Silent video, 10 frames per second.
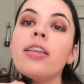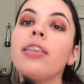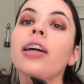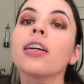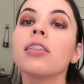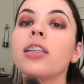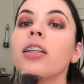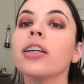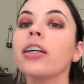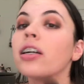then
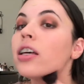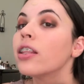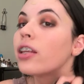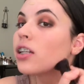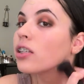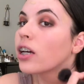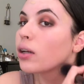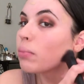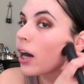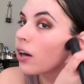concealer, then
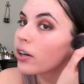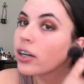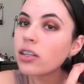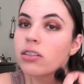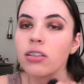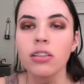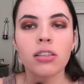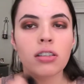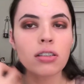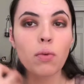setting powder, it's
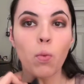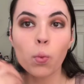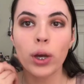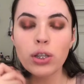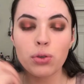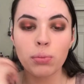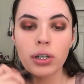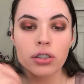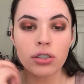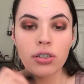just way too
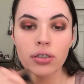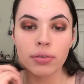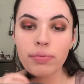much.